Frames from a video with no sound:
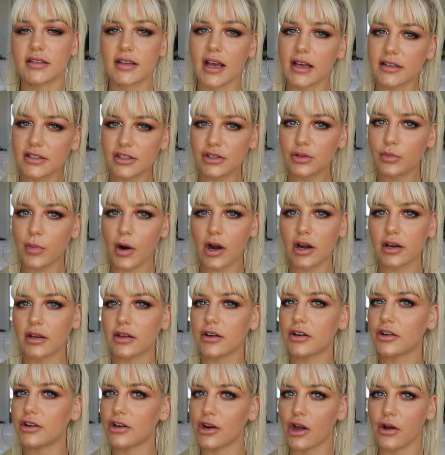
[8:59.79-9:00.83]
tattoo
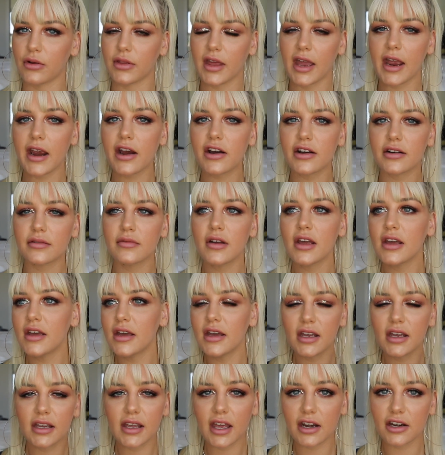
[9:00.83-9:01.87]
parlor, the hair,
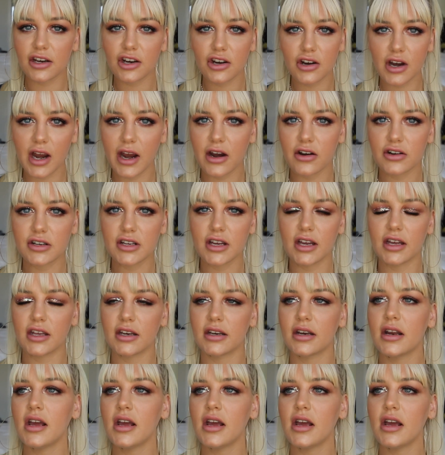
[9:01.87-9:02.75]
getting your hair done.